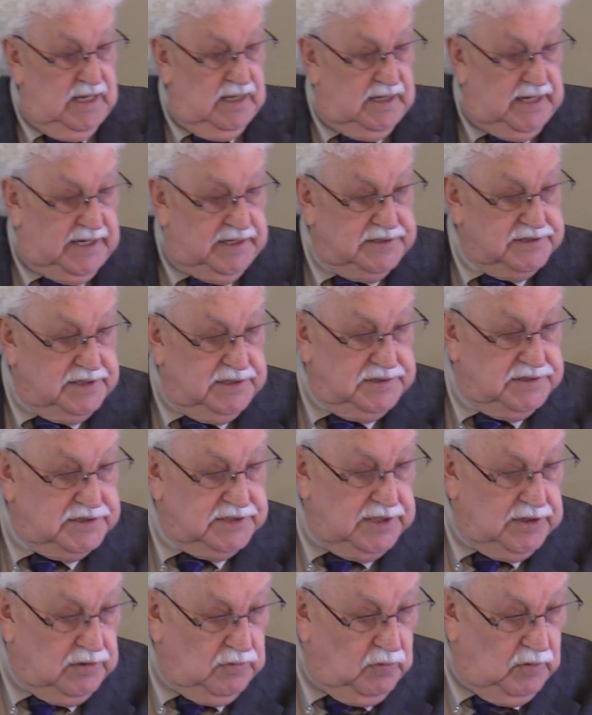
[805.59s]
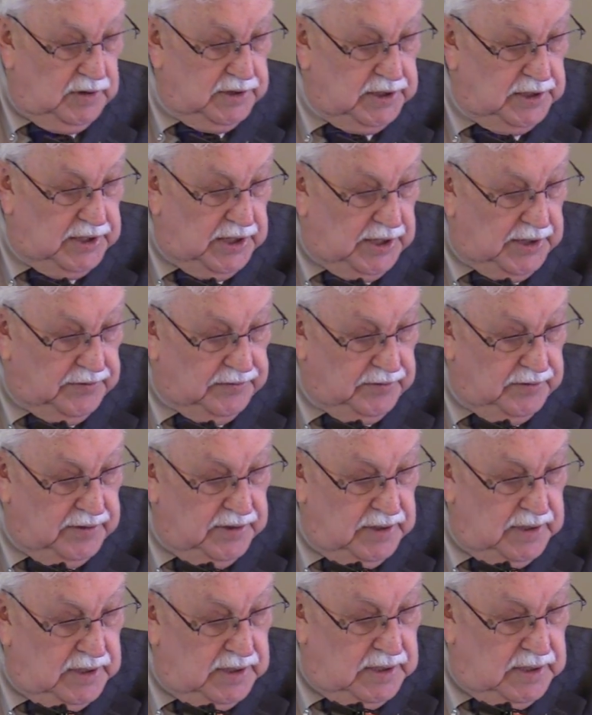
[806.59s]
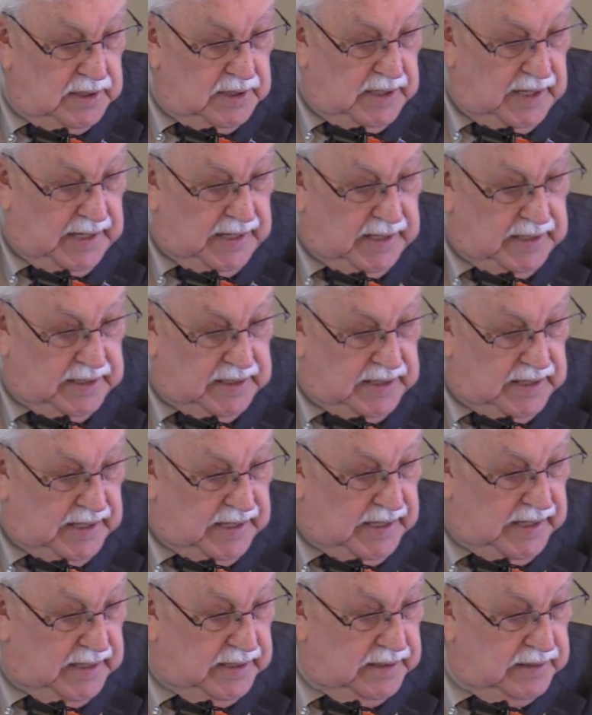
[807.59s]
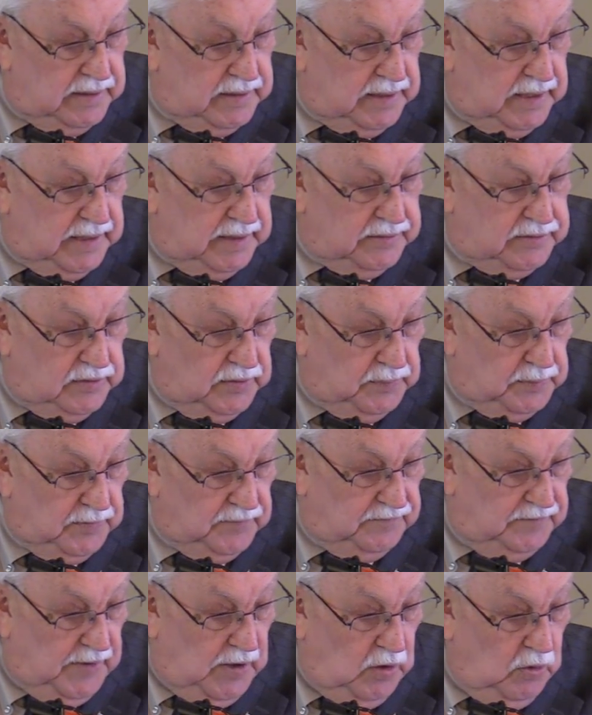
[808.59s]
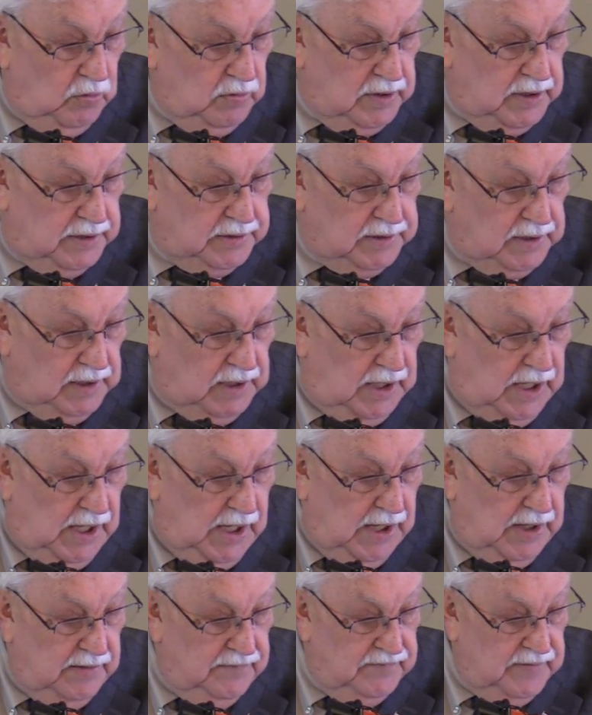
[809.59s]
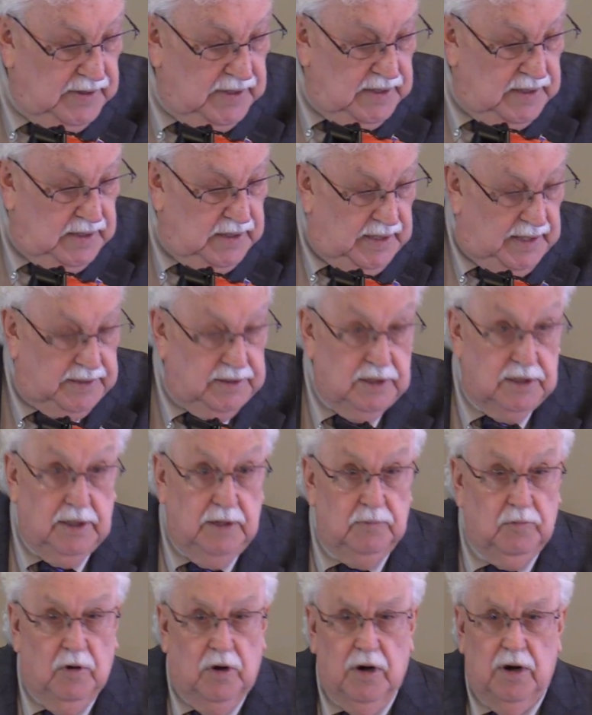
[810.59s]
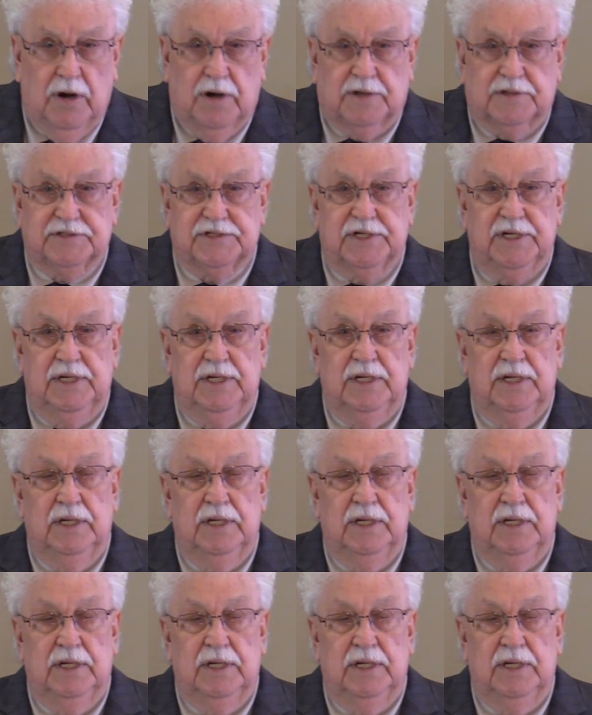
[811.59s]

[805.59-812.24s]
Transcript: Let us consider one another and, and to provoke unto love and to good works.